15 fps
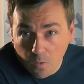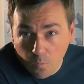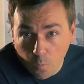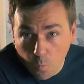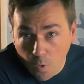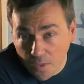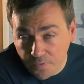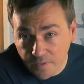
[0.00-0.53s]

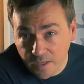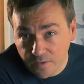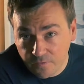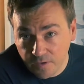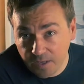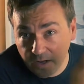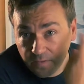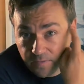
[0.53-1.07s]
what they
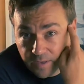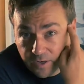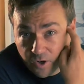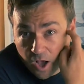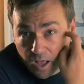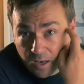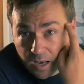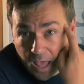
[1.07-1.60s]
did and did
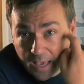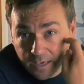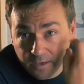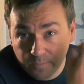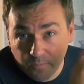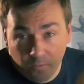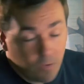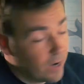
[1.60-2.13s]
not
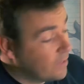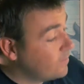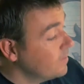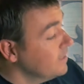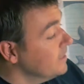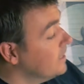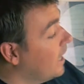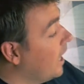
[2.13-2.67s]
like, right?
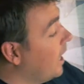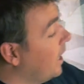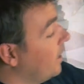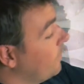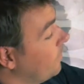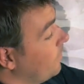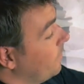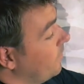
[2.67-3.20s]

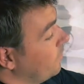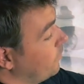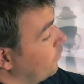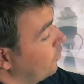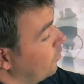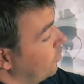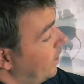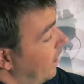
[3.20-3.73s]

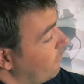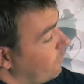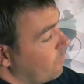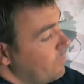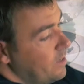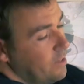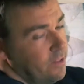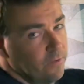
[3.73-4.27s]
So yeah, for
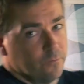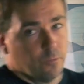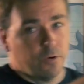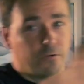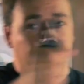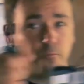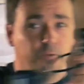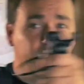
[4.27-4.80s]
me this
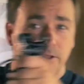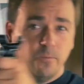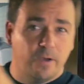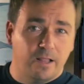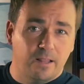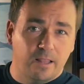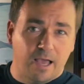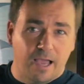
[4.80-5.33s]
works really
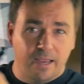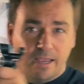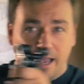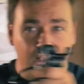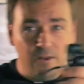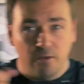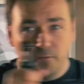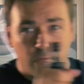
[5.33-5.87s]
well.
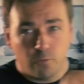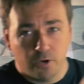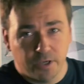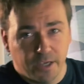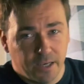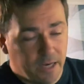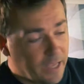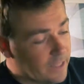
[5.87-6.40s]
I love
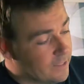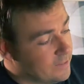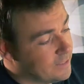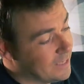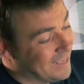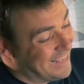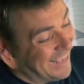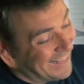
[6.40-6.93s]
working like
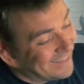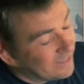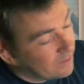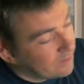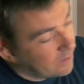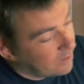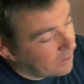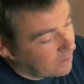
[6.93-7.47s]
this.
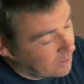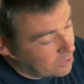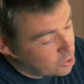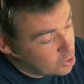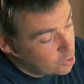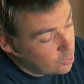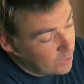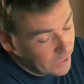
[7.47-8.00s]
Again,
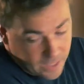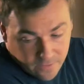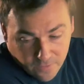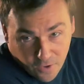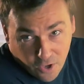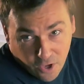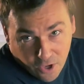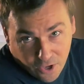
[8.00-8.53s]
shooting at
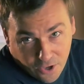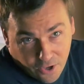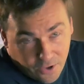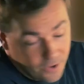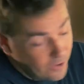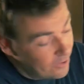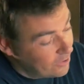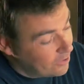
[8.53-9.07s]

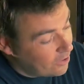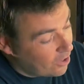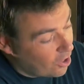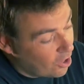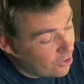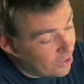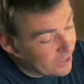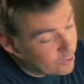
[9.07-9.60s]

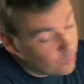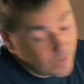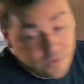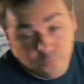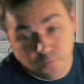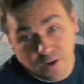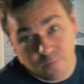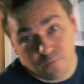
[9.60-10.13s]
120
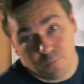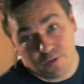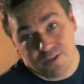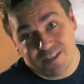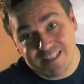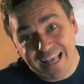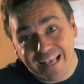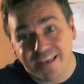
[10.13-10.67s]
frames per
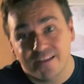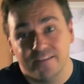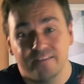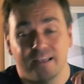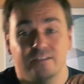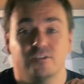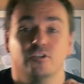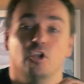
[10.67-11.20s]
second
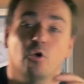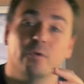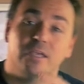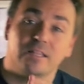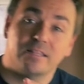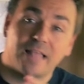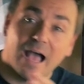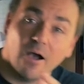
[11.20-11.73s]
and slowing
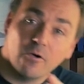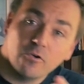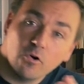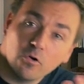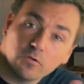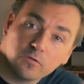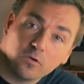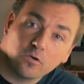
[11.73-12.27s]
it down
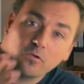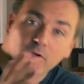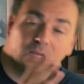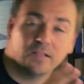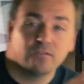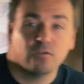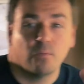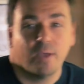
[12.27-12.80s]
also
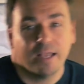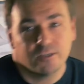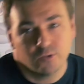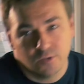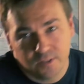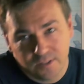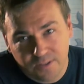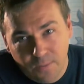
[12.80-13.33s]
creates some
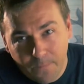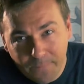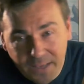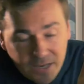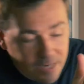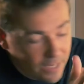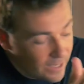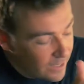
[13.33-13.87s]
extra
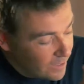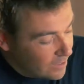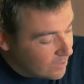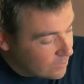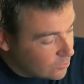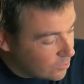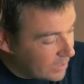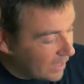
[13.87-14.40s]
stability,
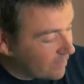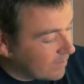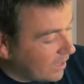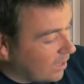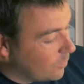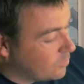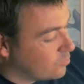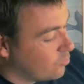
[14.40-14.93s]
so that
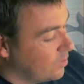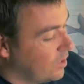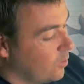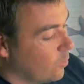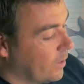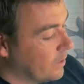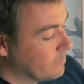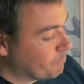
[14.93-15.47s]
helps really
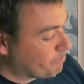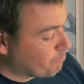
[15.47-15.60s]
well.